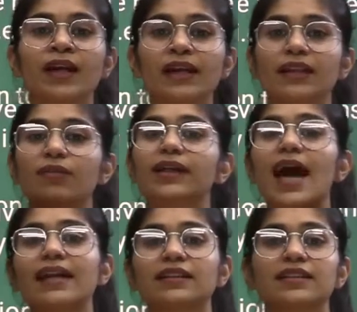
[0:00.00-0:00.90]
There were
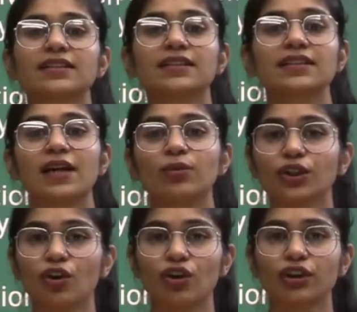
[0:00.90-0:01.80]
characteristics that we
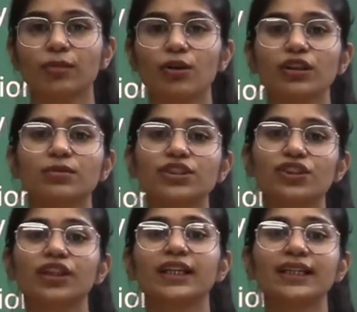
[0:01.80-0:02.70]
talked about. There were
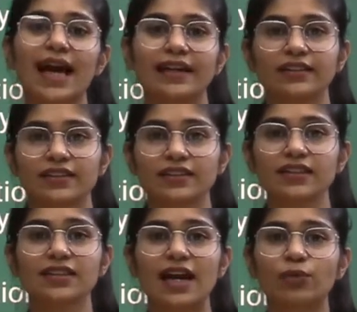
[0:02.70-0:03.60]
certain
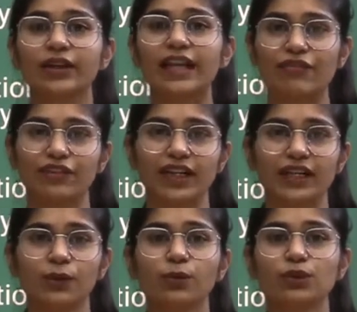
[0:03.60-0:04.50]
characteristics that were
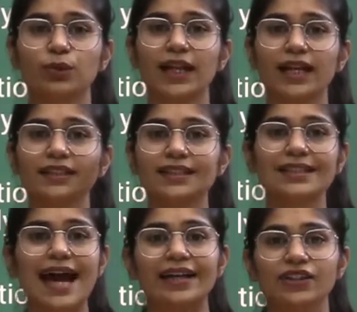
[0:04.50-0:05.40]
definitive, which were like the
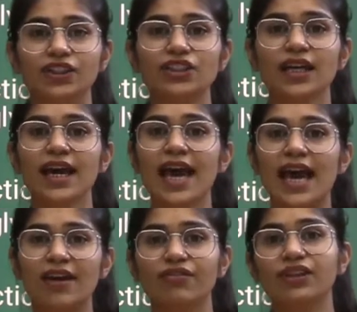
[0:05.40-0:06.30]
standards.
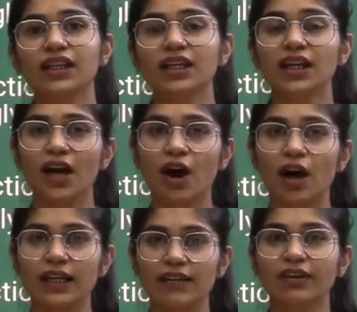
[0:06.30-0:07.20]
Every
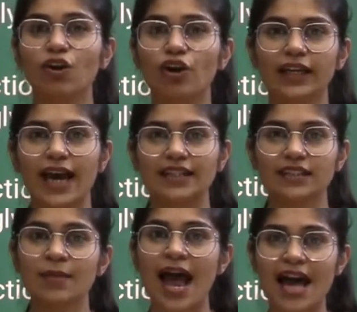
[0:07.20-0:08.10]
living
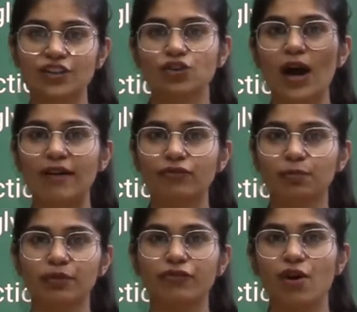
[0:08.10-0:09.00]
organism has to
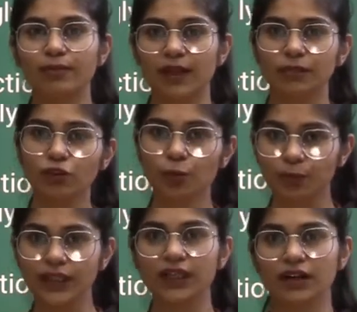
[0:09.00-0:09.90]
perform them to
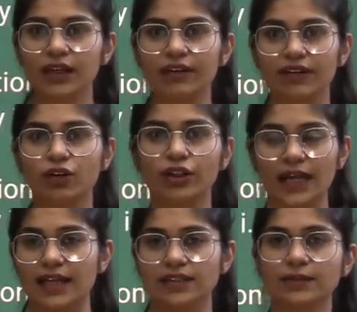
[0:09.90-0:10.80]
be a living
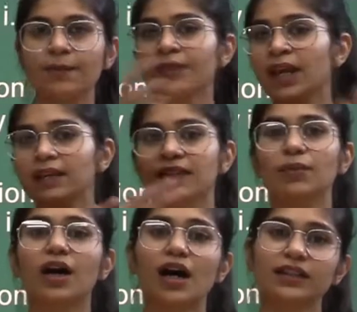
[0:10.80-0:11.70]
organism. There
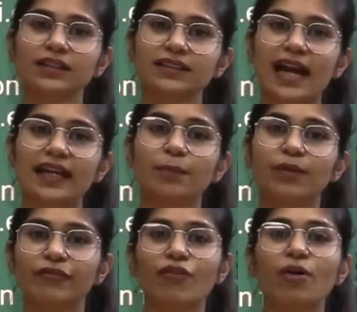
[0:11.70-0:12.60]
were others that are
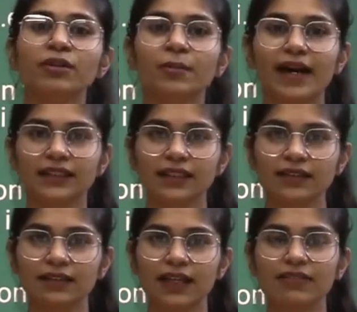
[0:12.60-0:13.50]
performed by the
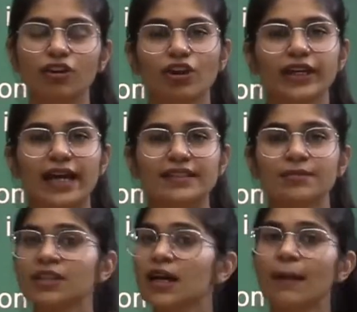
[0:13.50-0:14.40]
living
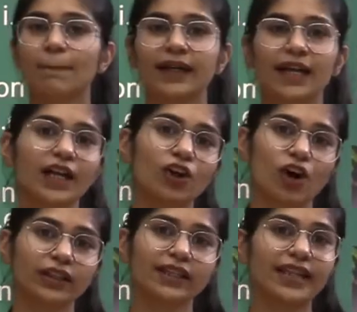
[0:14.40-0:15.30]
organisms but are
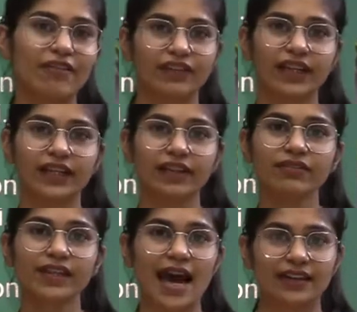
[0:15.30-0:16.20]
not the definitive
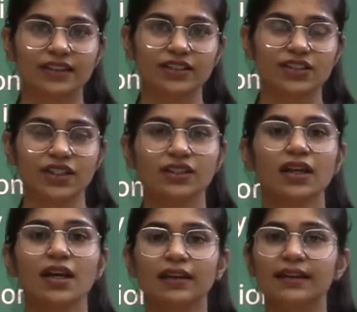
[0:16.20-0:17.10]
characteristics.
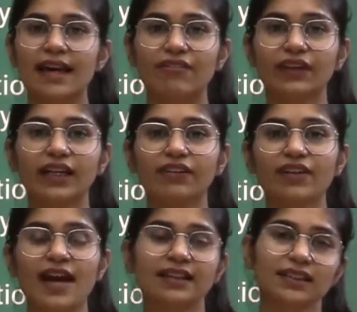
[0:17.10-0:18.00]
The definitive
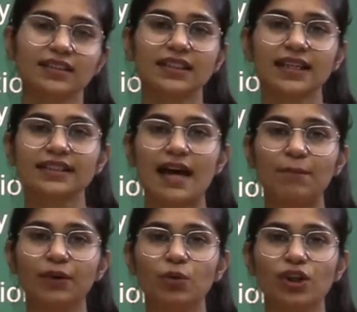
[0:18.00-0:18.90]
characteristic
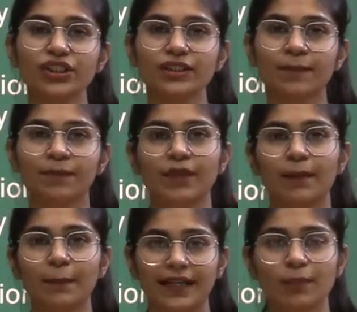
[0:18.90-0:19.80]
example was
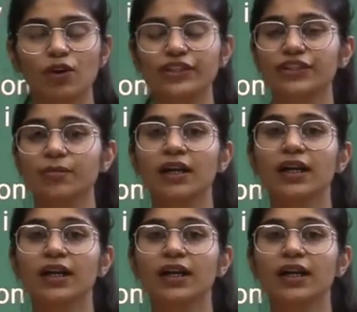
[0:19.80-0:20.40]
metabolism.